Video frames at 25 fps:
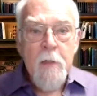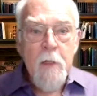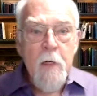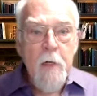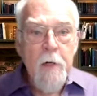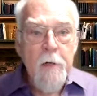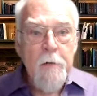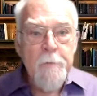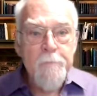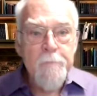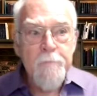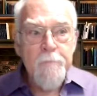
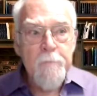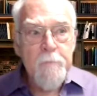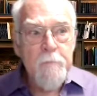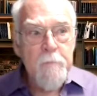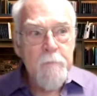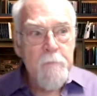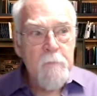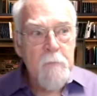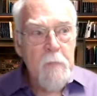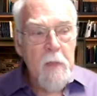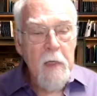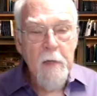Um,
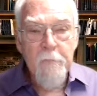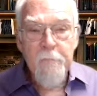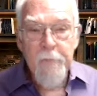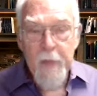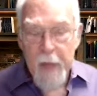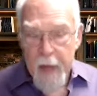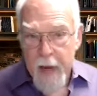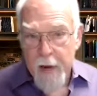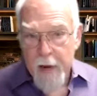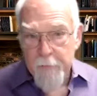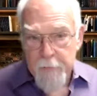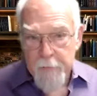if
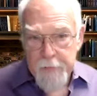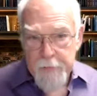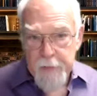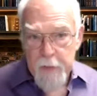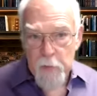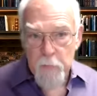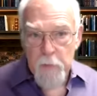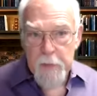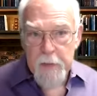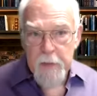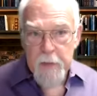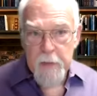
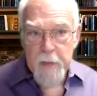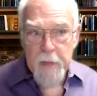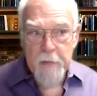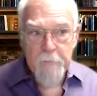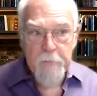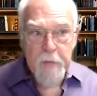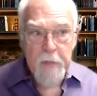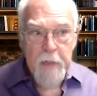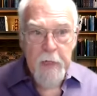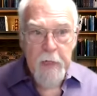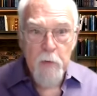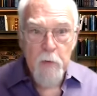everything we did
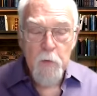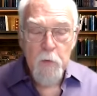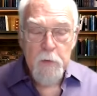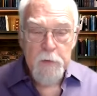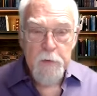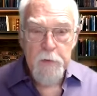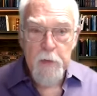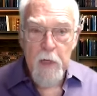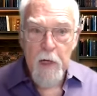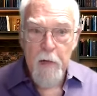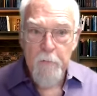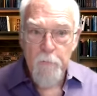every day
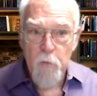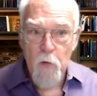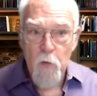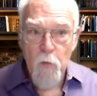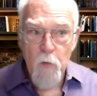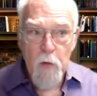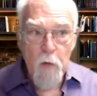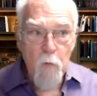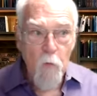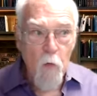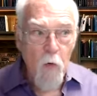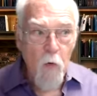was
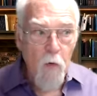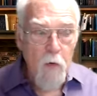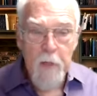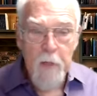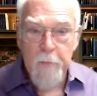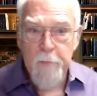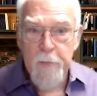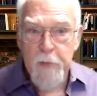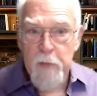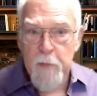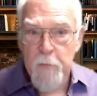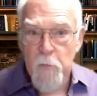novel, we woke
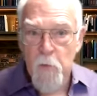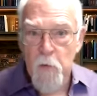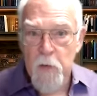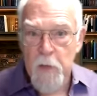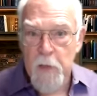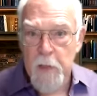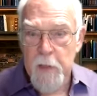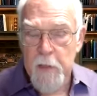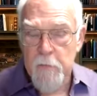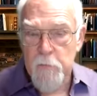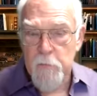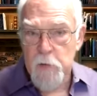up in the
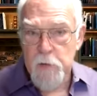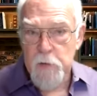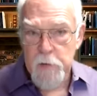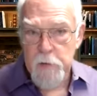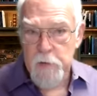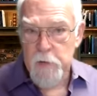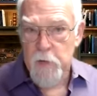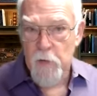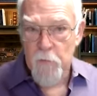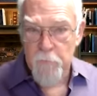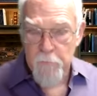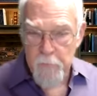morning and it was
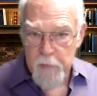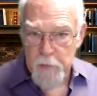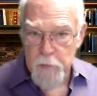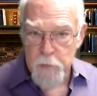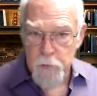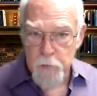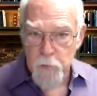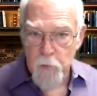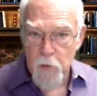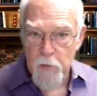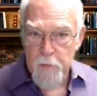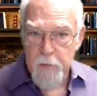just an
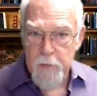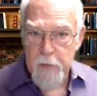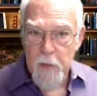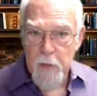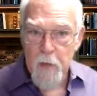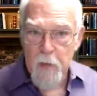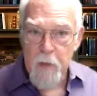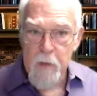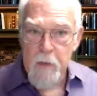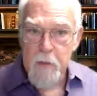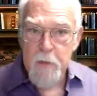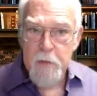adventure all day
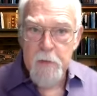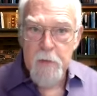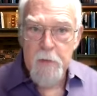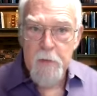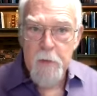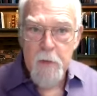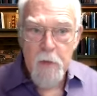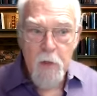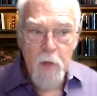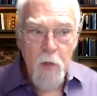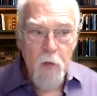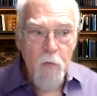long,
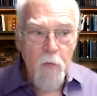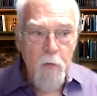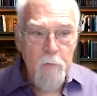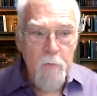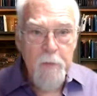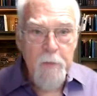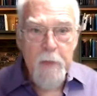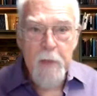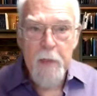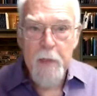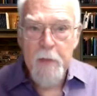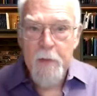you know,
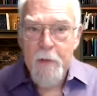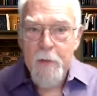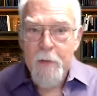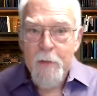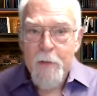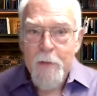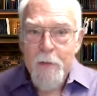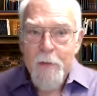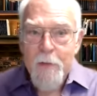it'd be